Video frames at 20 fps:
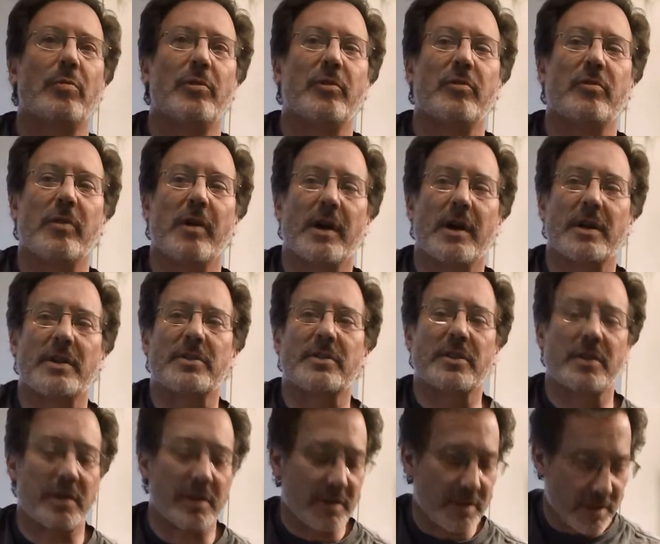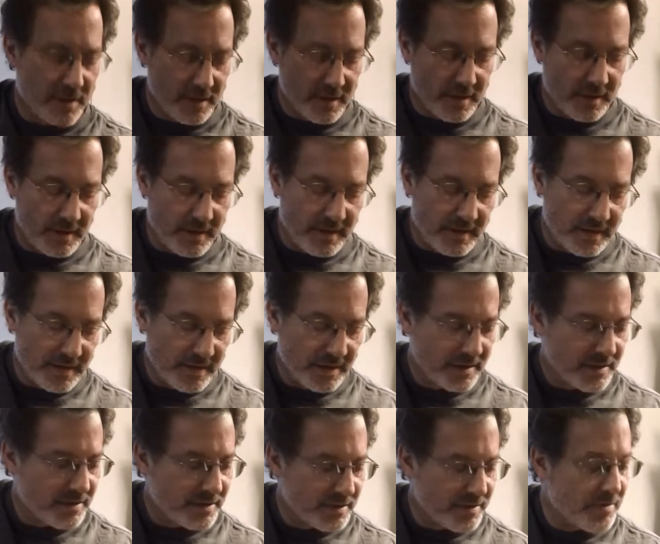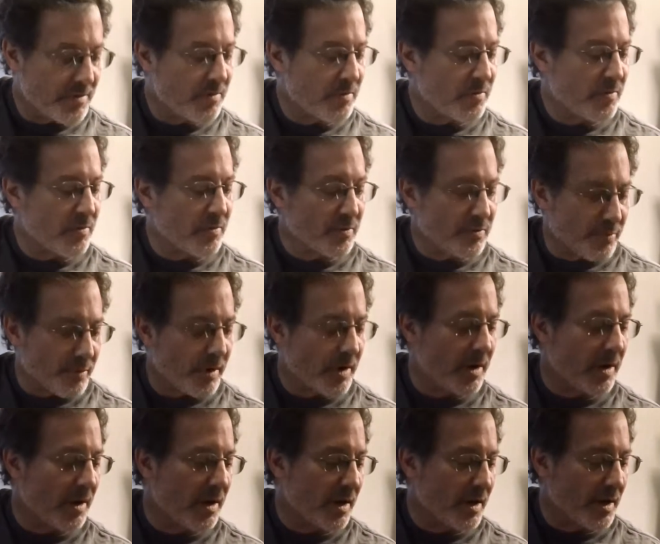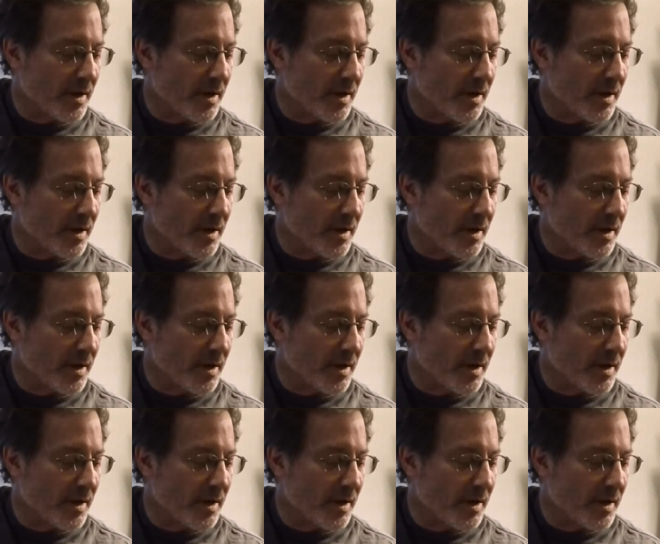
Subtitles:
bluegrass. 2, 3.